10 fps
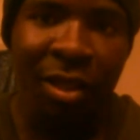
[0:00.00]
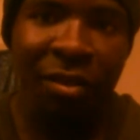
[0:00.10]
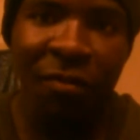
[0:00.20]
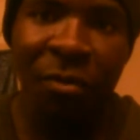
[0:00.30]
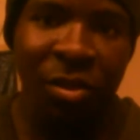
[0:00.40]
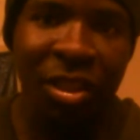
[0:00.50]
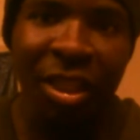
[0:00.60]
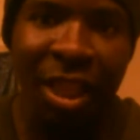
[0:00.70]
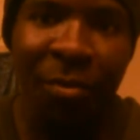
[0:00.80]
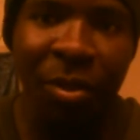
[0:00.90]
The first
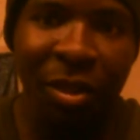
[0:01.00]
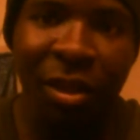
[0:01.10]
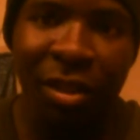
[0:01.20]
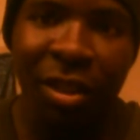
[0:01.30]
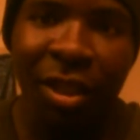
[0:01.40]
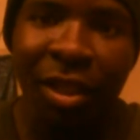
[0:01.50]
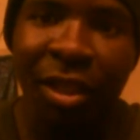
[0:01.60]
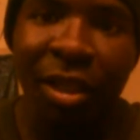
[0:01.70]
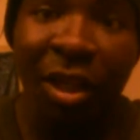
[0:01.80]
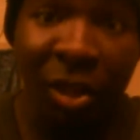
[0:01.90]
thing that we look,
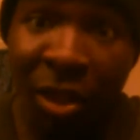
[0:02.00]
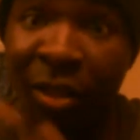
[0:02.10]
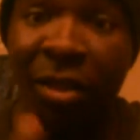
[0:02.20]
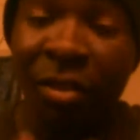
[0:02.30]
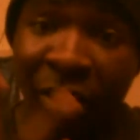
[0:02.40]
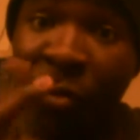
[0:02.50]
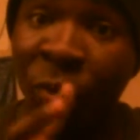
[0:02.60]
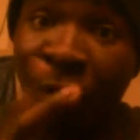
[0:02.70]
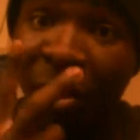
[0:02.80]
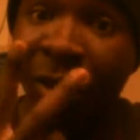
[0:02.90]
look the, the
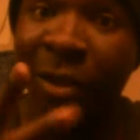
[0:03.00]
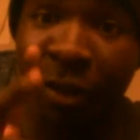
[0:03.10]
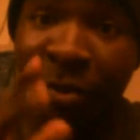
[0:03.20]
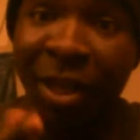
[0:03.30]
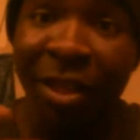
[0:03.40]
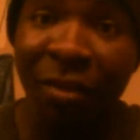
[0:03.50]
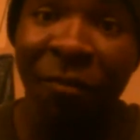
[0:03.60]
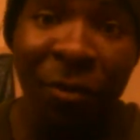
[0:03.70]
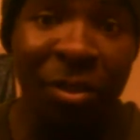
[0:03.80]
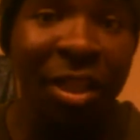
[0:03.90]
word look, okay? The
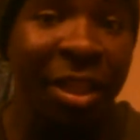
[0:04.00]
first